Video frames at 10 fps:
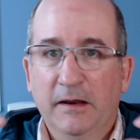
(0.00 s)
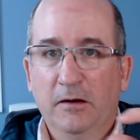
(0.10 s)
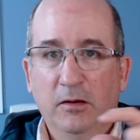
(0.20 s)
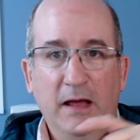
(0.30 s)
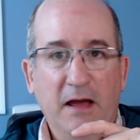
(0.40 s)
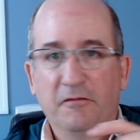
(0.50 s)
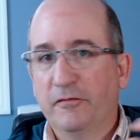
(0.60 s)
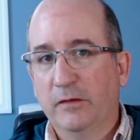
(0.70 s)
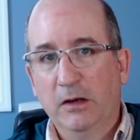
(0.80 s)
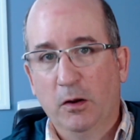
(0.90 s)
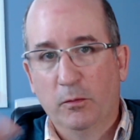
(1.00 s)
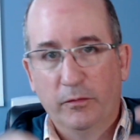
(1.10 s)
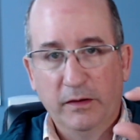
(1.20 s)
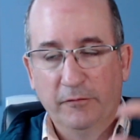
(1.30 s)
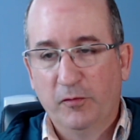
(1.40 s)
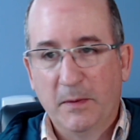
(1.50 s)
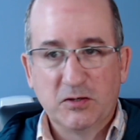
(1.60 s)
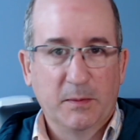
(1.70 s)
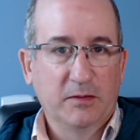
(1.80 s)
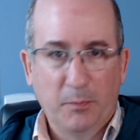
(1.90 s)
it'll have the information
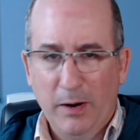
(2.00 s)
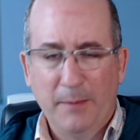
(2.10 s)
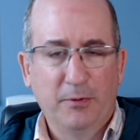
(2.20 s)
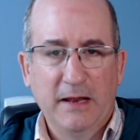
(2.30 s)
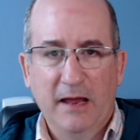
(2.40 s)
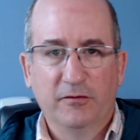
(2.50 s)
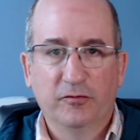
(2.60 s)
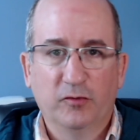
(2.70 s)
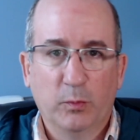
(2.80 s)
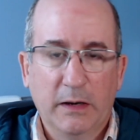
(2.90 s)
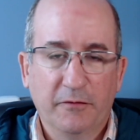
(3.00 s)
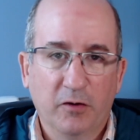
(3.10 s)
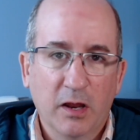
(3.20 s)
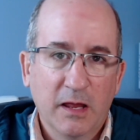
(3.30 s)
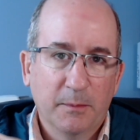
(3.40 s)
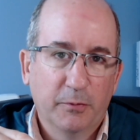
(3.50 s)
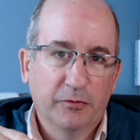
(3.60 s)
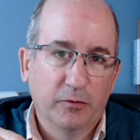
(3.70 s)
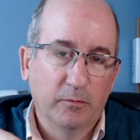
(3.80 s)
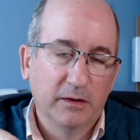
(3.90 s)
about the property address or whatever. But
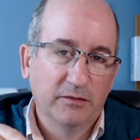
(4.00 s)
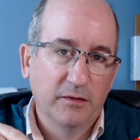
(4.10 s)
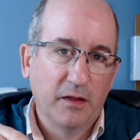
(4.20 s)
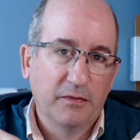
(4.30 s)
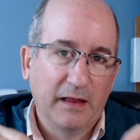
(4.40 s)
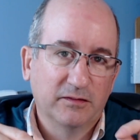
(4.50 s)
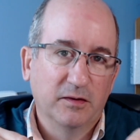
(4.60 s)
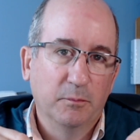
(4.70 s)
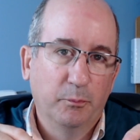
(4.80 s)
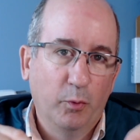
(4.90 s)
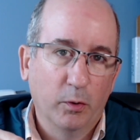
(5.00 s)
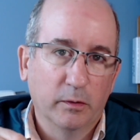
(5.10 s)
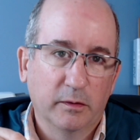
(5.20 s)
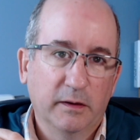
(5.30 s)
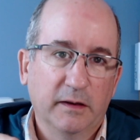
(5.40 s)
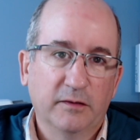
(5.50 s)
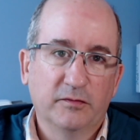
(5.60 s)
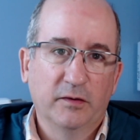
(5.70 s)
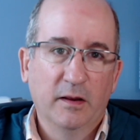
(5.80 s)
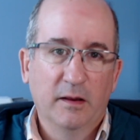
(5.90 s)
the reason that that's important is
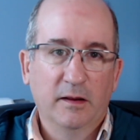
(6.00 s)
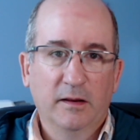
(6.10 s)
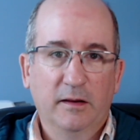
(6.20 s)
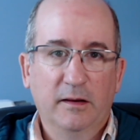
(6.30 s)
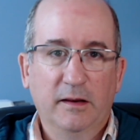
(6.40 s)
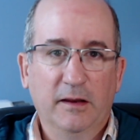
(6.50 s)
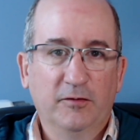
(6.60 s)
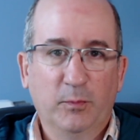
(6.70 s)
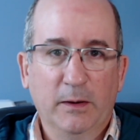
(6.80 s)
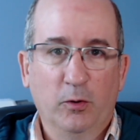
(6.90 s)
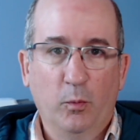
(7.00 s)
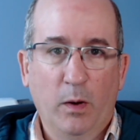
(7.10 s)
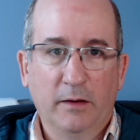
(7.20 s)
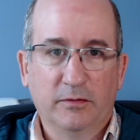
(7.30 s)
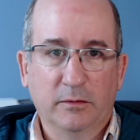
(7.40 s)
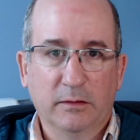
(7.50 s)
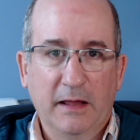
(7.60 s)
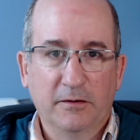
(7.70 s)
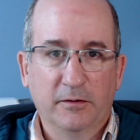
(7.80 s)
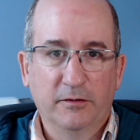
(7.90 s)
we don't want the
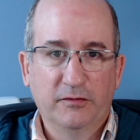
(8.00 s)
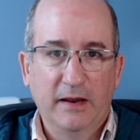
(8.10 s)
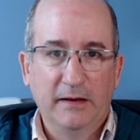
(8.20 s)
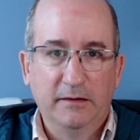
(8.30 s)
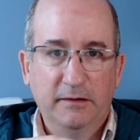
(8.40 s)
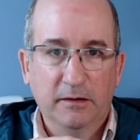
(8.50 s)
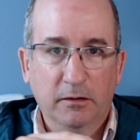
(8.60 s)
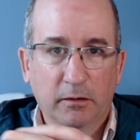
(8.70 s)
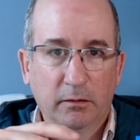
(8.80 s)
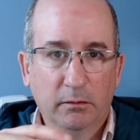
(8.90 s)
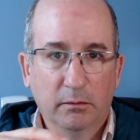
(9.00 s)
letter to say dear